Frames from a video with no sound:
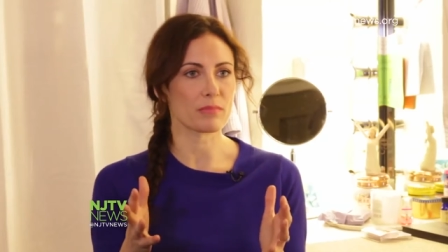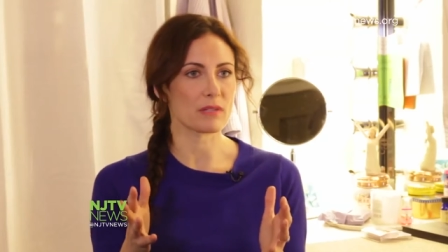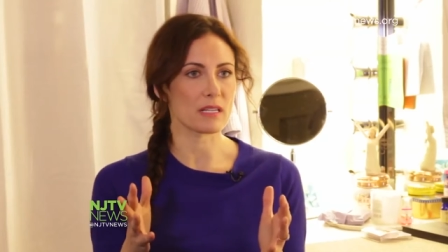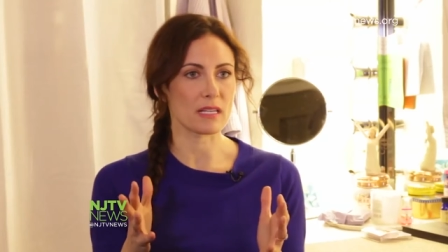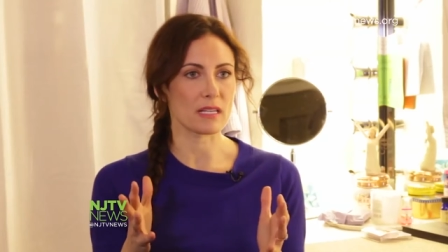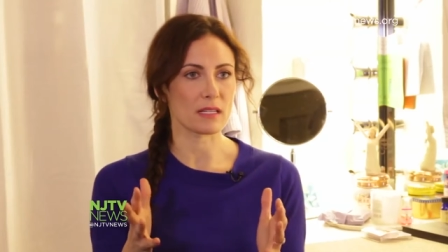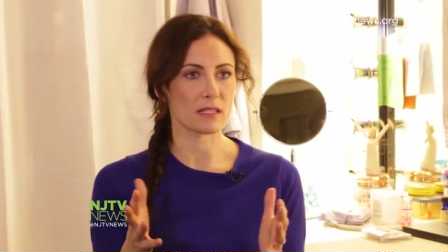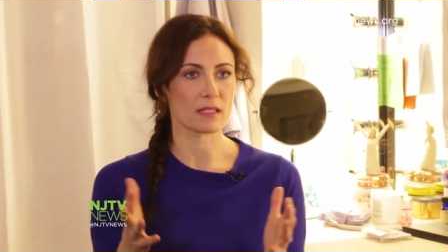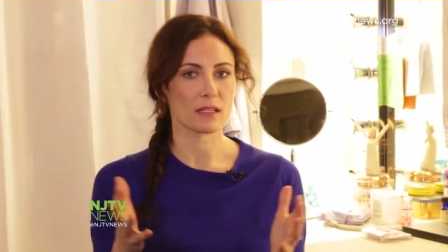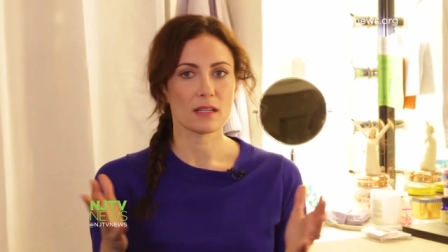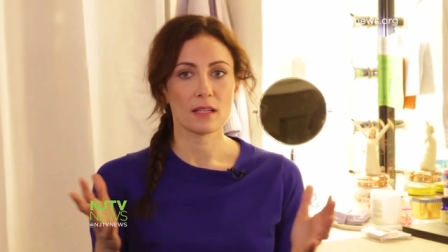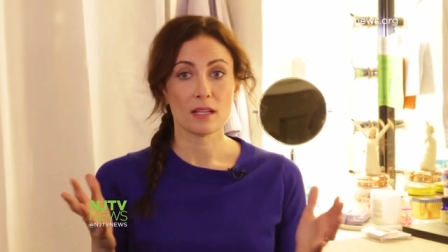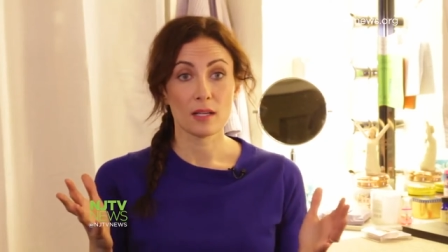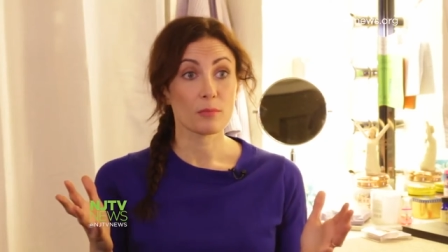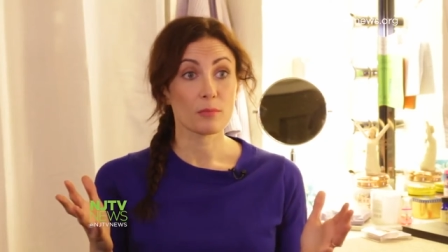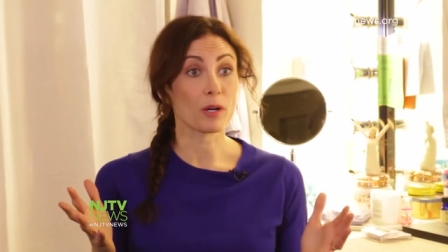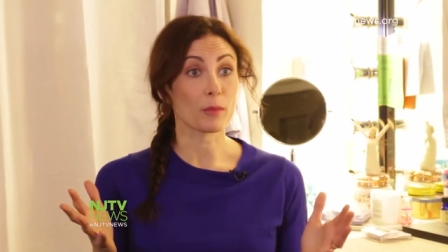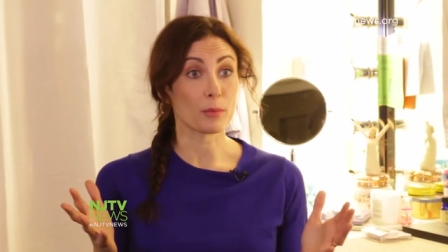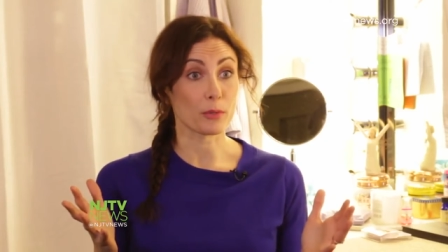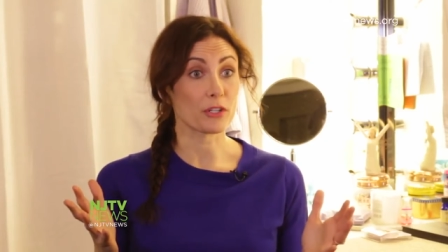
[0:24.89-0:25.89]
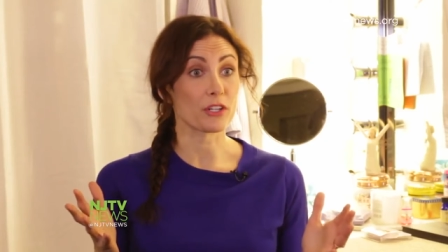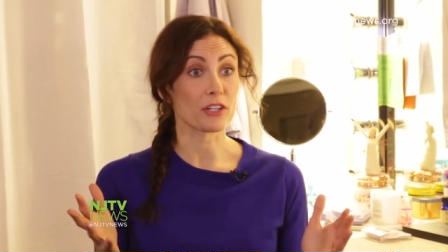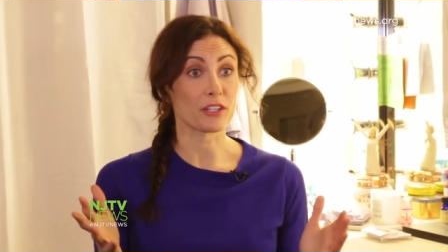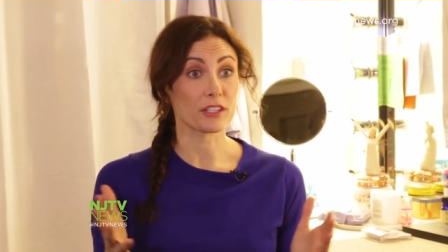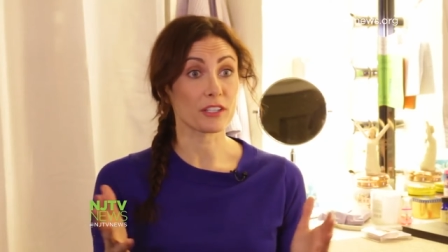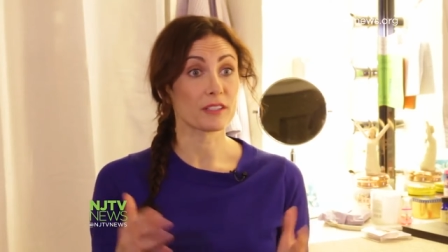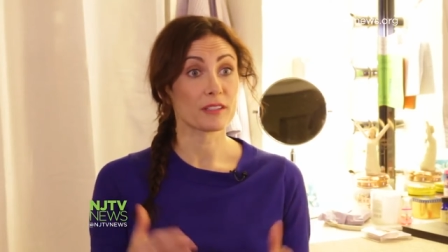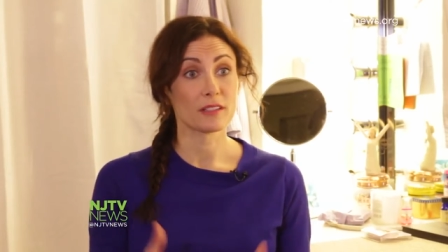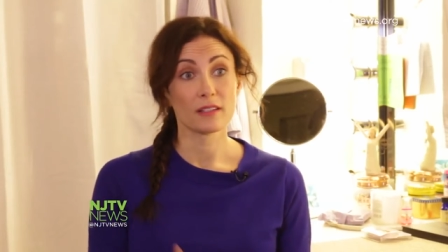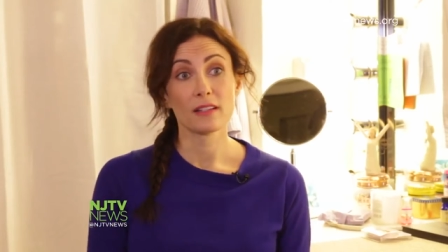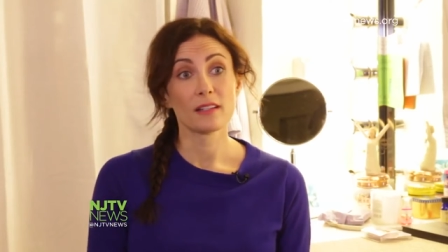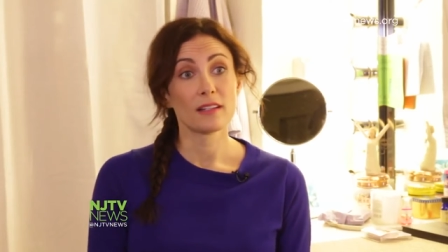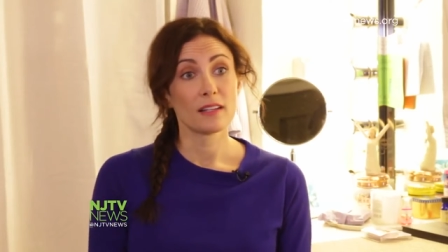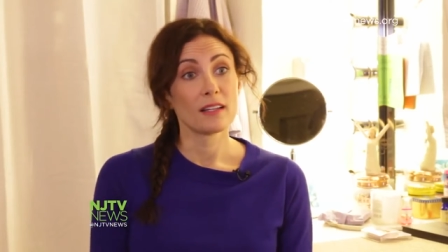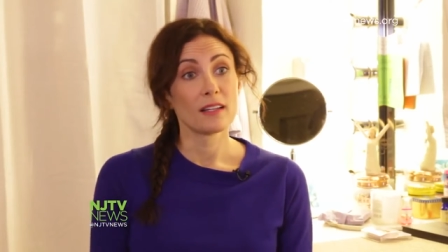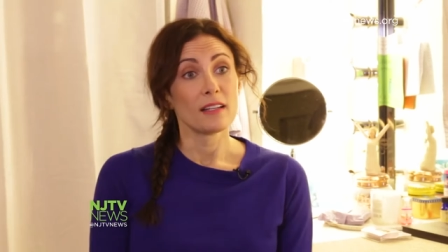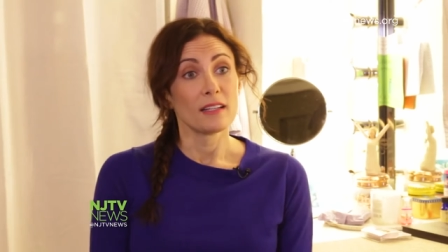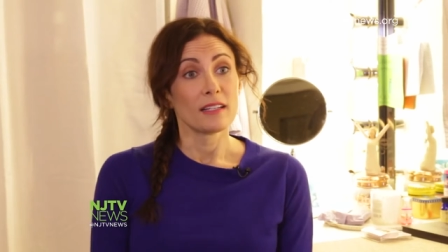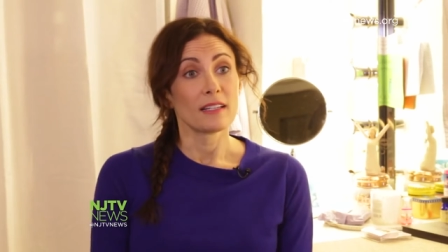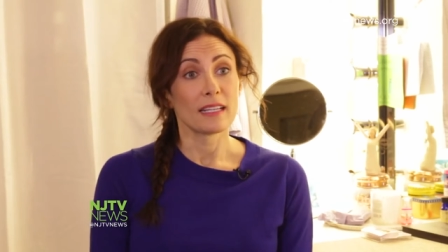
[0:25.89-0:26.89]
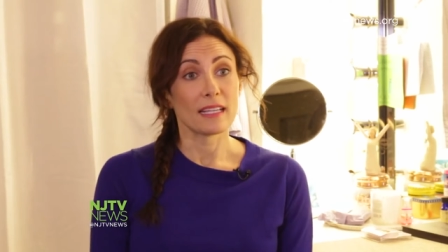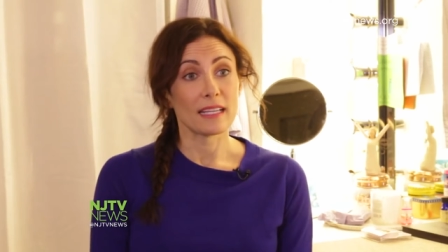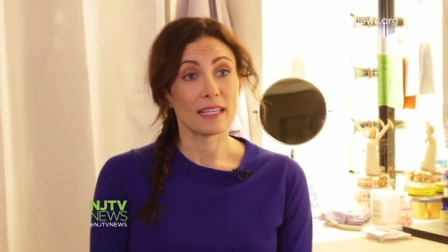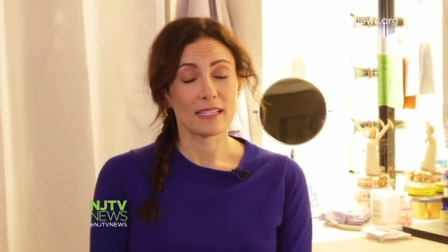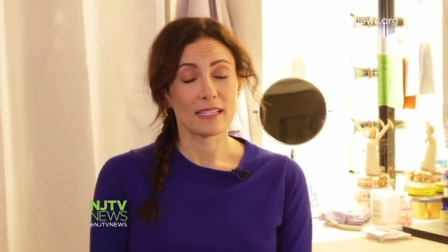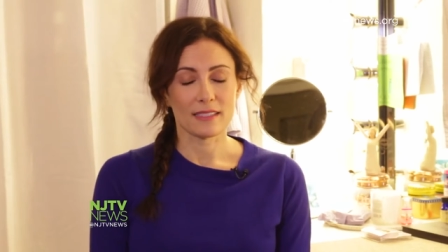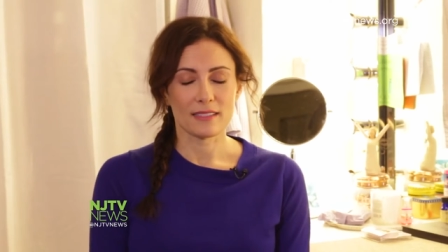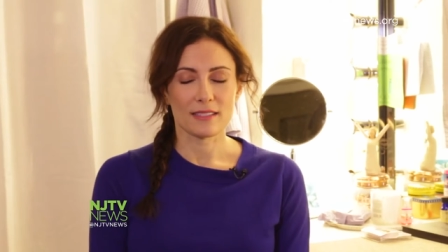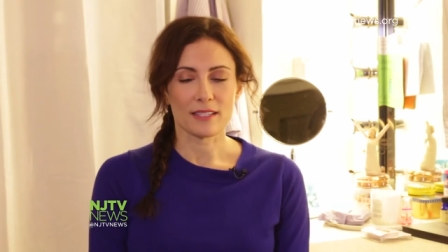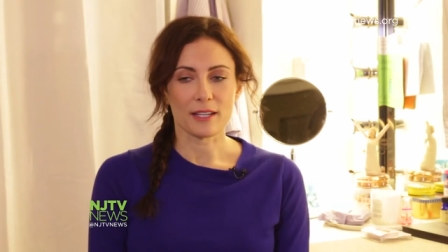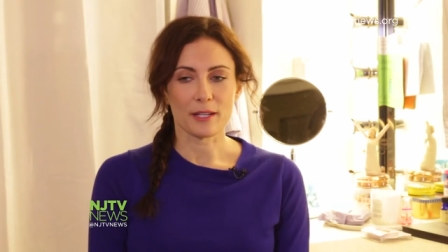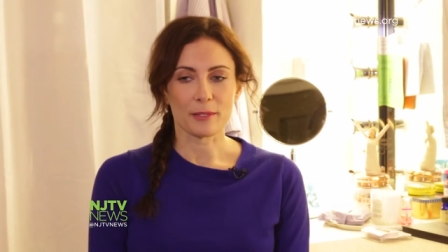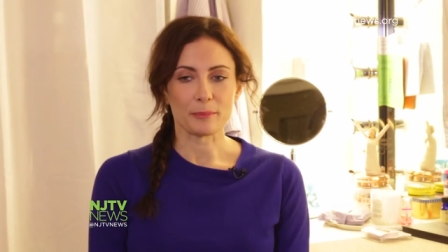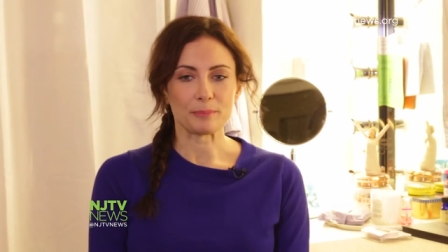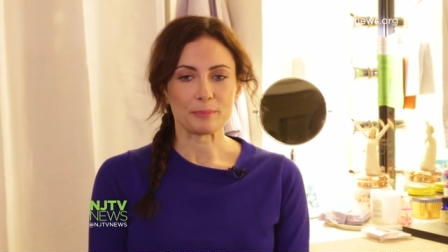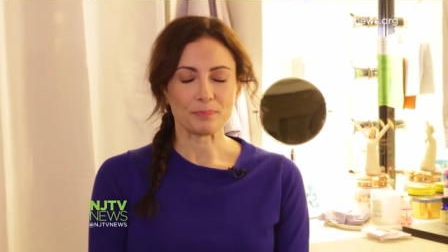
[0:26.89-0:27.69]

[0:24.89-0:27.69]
be Barbara Cook. Laura is living that